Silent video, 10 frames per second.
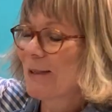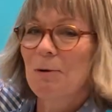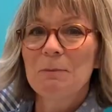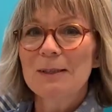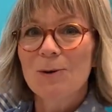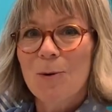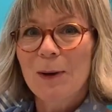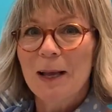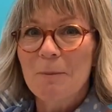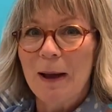So I'll be
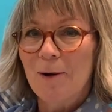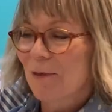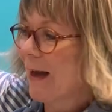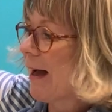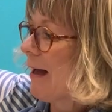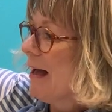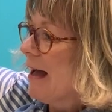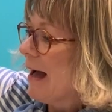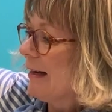talking about that a